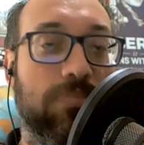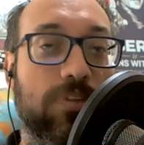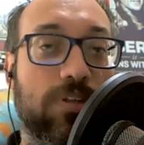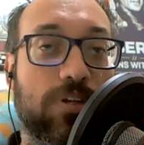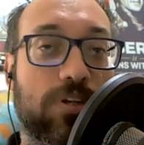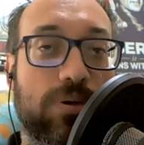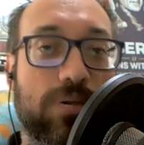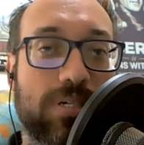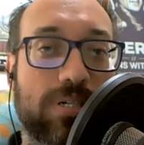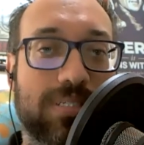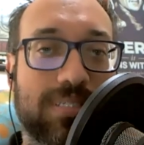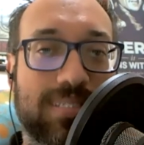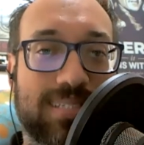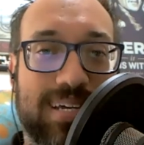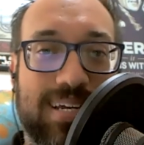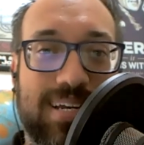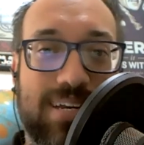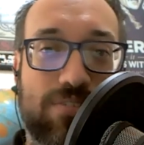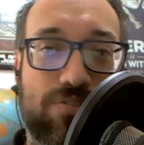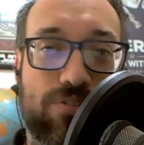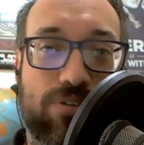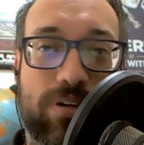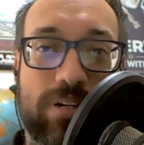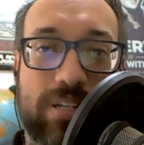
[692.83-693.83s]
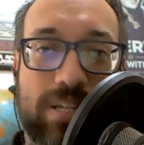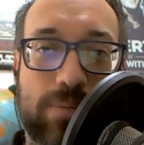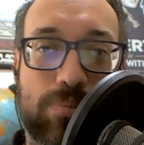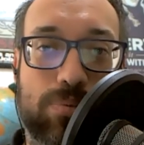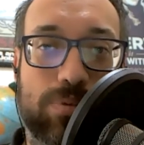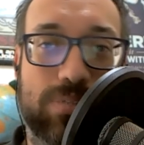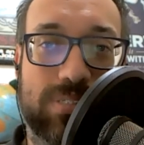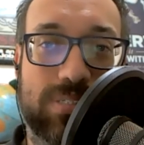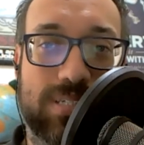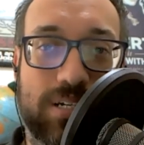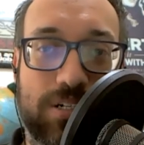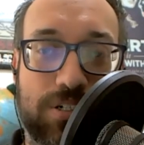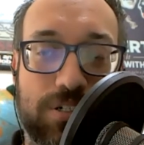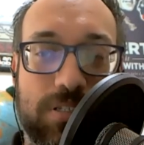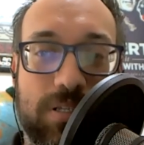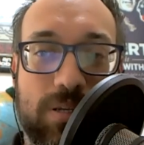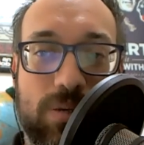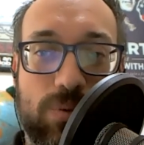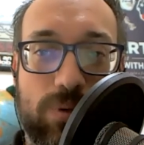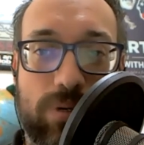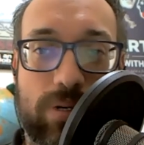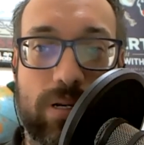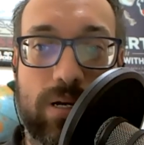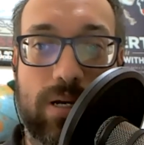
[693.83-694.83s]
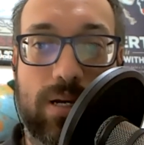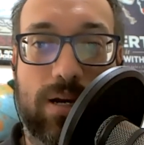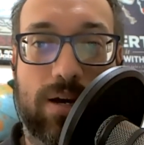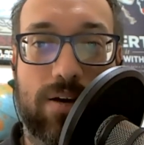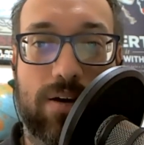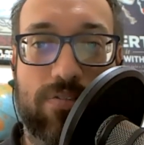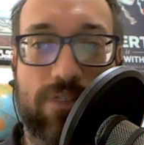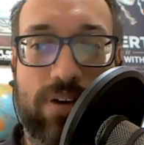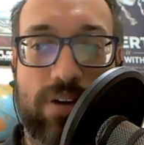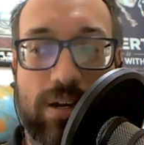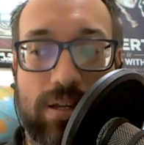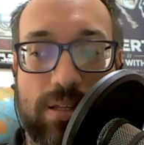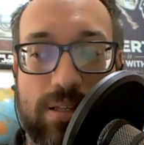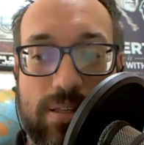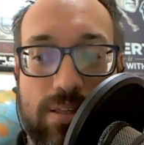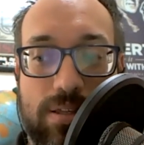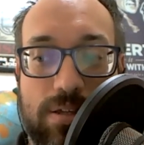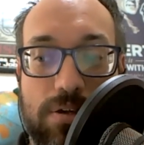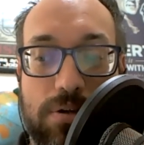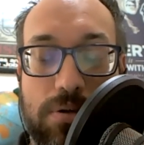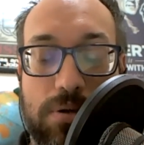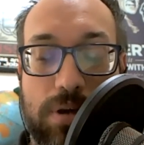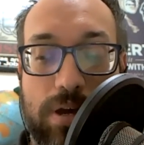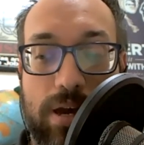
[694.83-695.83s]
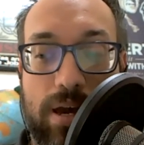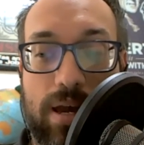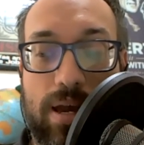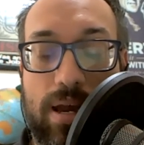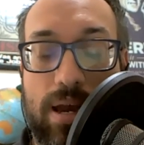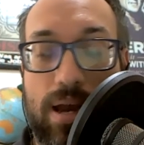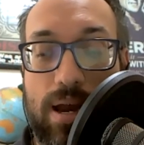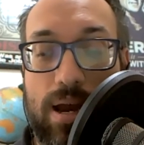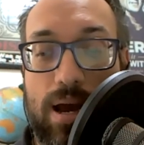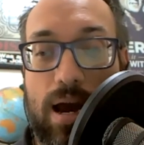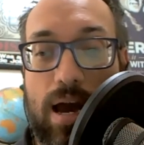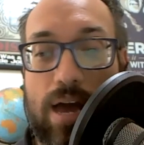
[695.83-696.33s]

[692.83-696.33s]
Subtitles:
the U.S. is headed for a deep recession that would affect the U.K.